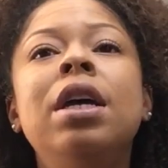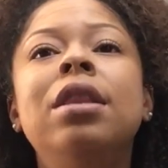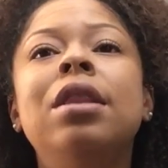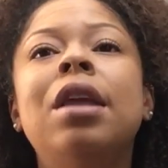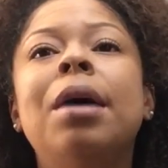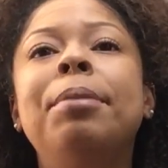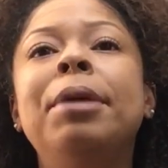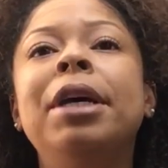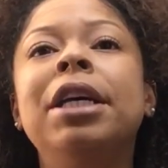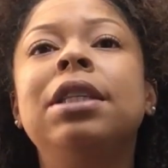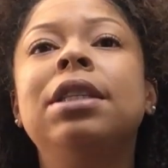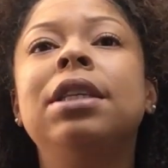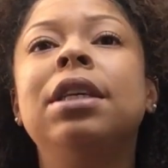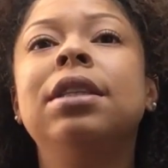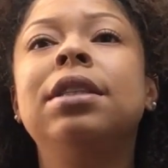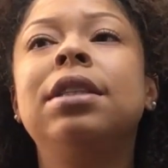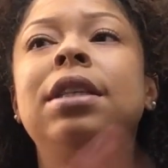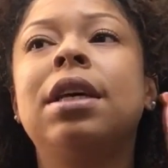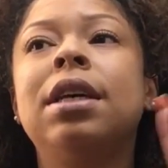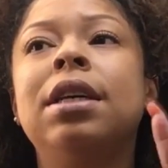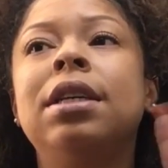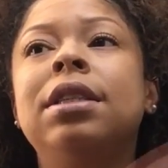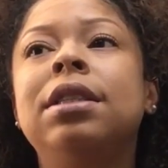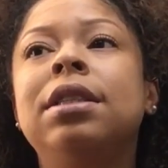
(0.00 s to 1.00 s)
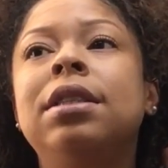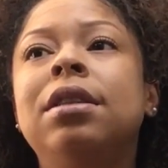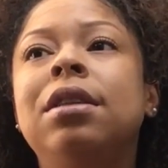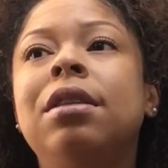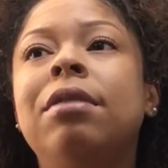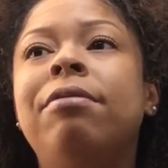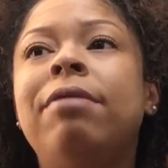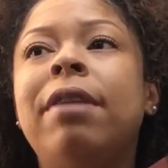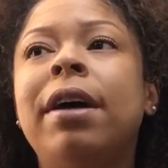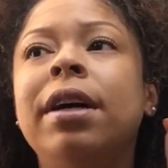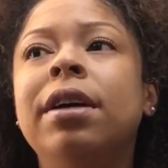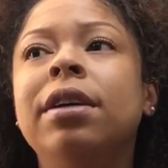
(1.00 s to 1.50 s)
that makes sense because
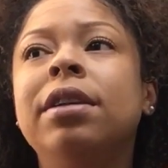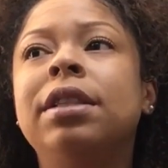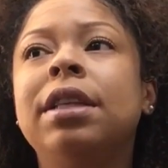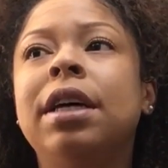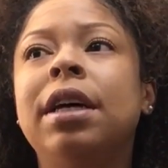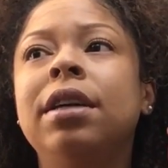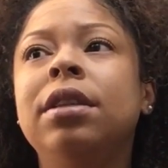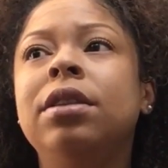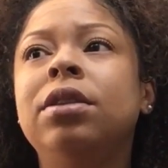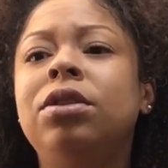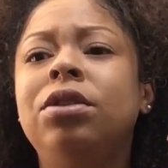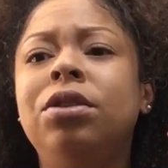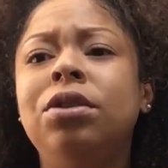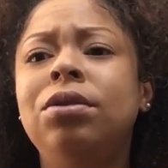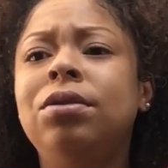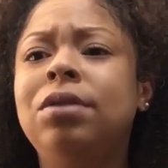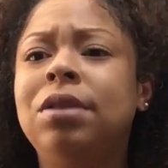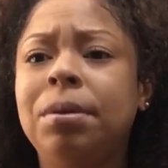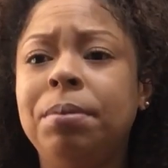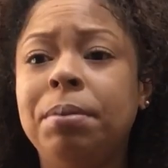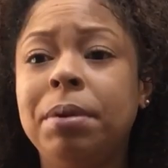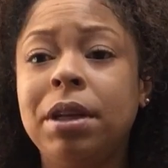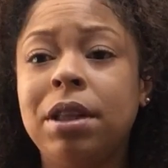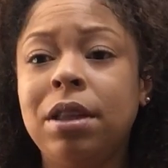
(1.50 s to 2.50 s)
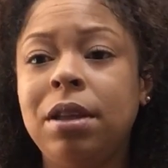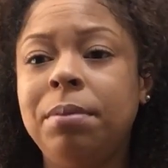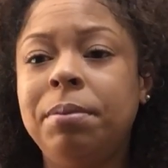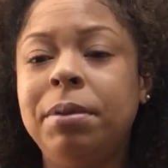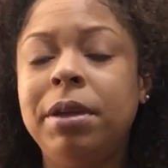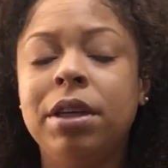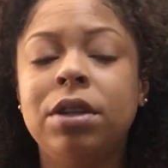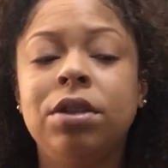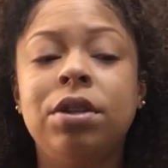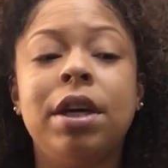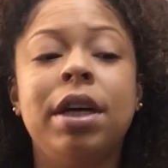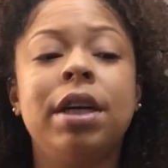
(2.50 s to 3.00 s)
the fire signs do typically
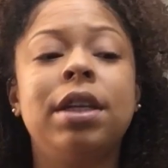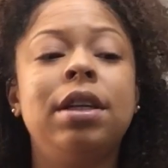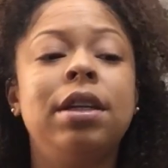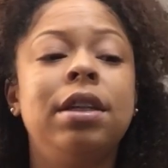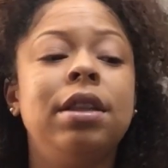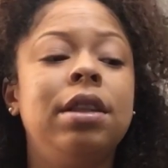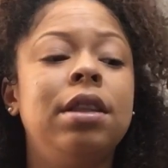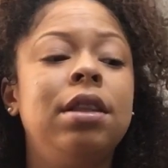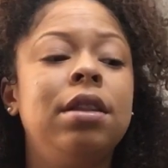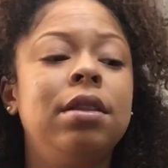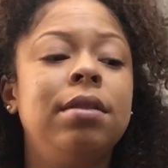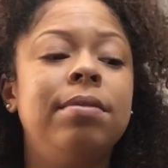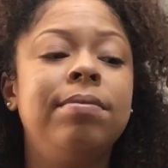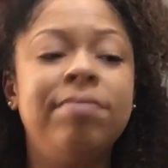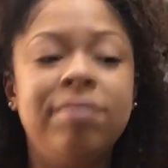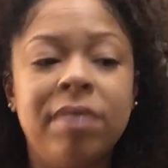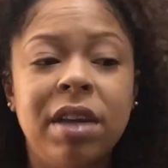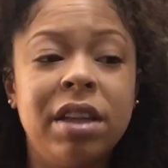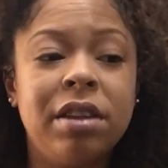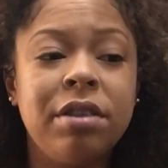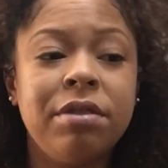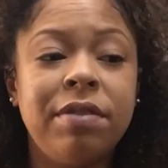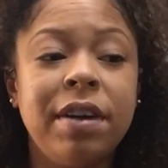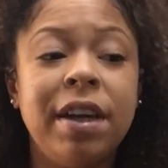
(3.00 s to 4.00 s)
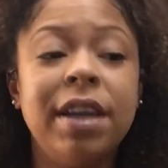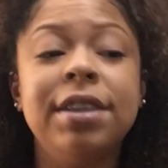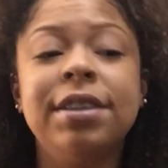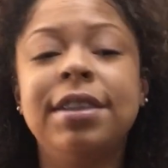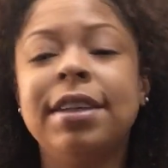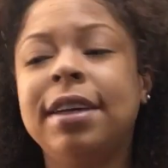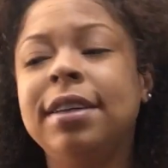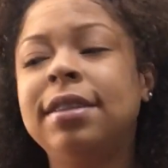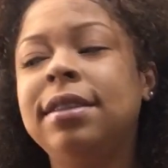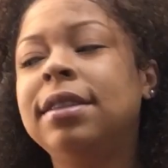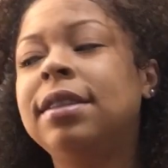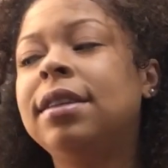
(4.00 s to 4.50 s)
be attracting other fire
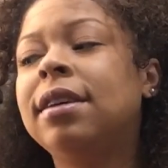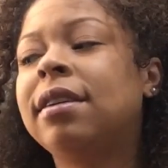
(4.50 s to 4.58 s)
signs.